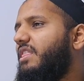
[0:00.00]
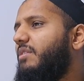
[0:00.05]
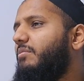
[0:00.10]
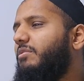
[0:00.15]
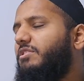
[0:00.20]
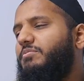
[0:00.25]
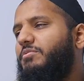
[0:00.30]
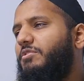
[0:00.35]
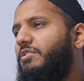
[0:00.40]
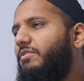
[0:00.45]
The
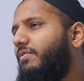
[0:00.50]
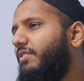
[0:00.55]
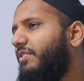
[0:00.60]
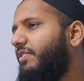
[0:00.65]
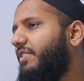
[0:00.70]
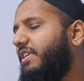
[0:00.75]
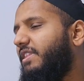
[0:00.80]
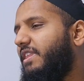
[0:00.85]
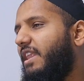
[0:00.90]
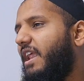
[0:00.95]
most beautiful
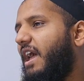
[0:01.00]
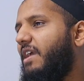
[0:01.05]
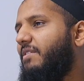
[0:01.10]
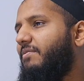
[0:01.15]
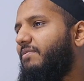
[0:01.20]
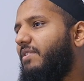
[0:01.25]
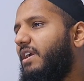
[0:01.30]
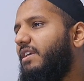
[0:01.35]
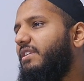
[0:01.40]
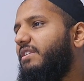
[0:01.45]
thing that I
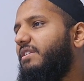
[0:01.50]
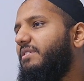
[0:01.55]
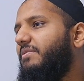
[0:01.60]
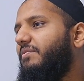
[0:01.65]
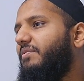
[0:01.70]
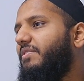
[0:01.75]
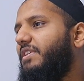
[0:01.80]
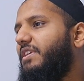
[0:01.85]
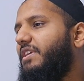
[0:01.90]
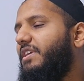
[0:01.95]
find
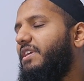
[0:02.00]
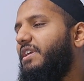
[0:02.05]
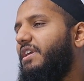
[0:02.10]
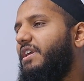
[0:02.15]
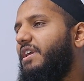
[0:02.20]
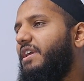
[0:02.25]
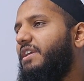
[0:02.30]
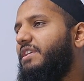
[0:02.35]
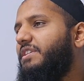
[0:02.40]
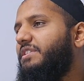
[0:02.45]

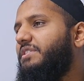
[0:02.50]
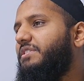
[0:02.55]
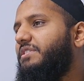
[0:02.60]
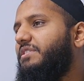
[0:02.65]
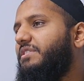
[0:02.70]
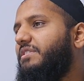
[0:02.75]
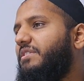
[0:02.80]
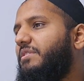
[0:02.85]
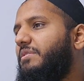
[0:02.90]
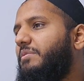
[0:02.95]

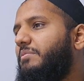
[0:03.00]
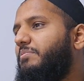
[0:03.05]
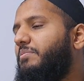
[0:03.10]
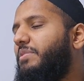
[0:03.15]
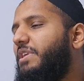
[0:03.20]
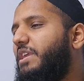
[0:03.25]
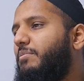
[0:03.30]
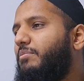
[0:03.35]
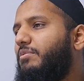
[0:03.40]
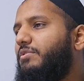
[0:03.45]
is
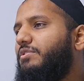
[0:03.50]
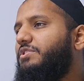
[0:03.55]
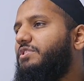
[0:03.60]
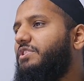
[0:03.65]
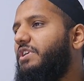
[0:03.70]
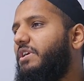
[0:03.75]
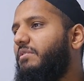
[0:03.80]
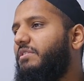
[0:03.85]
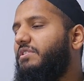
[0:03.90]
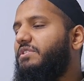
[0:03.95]
people
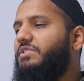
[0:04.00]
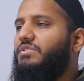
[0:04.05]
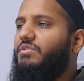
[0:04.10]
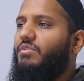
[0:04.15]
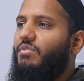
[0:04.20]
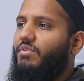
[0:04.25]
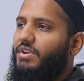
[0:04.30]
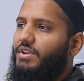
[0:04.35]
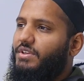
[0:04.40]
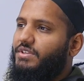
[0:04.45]
sharing
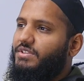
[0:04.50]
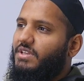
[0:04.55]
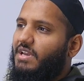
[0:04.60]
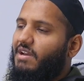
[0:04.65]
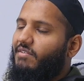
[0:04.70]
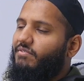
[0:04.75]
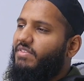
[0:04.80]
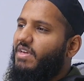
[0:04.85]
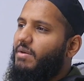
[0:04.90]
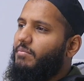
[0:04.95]
stories
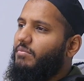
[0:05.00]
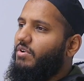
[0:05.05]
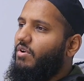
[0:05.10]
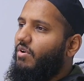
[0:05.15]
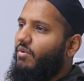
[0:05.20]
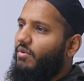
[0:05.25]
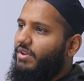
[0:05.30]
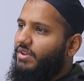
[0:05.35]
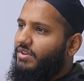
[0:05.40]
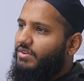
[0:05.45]
of them
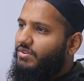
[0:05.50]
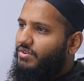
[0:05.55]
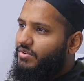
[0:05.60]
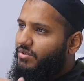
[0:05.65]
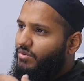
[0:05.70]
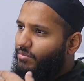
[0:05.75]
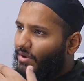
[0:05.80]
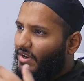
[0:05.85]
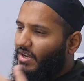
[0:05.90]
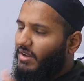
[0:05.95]
going
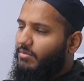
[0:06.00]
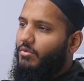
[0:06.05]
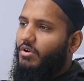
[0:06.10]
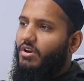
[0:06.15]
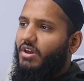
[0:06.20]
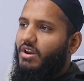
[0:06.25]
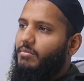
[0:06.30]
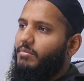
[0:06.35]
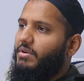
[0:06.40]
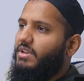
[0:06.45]
to Makkah
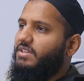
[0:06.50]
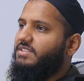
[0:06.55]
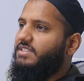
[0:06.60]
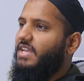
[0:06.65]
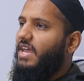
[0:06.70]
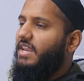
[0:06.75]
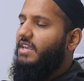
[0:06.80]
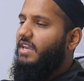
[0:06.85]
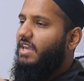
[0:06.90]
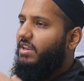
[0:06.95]
Mukarramah,
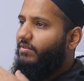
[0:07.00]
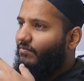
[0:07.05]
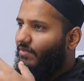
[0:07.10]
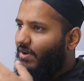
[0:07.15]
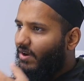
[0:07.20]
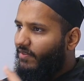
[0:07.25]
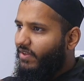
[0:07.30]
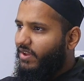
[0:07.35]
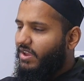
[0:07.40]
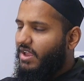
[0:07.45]
standing in
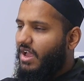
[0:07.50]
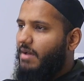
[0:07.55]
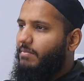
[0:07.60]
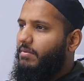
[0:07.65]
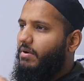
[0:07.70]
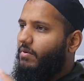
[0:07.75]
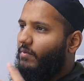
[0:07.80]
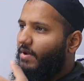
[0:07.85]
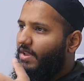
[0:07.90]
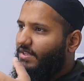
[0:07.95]
front of the
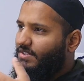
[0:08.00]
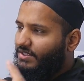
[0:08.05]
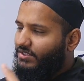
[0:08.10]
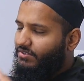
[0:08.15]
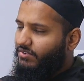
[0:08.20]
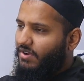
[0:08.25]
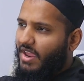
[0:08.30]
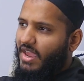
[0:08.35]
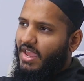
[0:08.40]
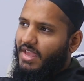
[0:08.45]
Kaaba,
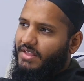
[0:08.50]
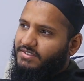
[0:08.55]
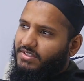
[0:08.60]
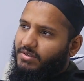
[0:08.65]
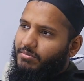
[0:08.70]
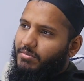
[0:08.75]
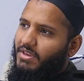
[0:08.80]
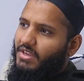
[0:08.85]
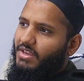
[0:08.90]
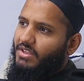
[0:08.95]
raising their hands
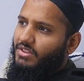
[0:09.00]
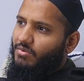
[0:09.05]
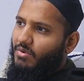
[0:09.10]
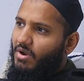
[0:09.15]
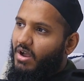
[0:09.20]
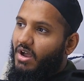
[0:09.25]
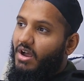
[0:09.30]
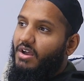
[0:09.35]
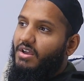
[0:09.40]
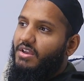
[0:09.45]
and making
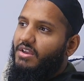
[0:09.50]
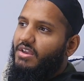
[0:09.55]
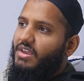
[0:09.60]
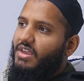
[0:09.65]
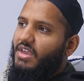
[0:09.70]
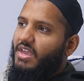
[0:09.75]
dua,